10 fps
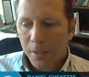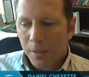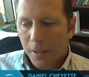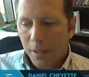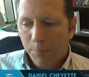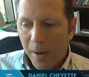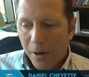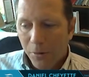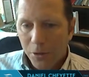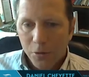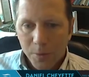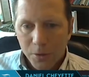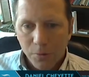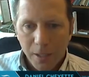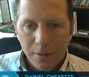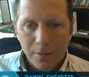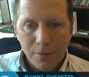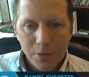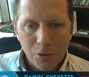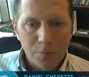barrier between
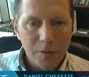surface and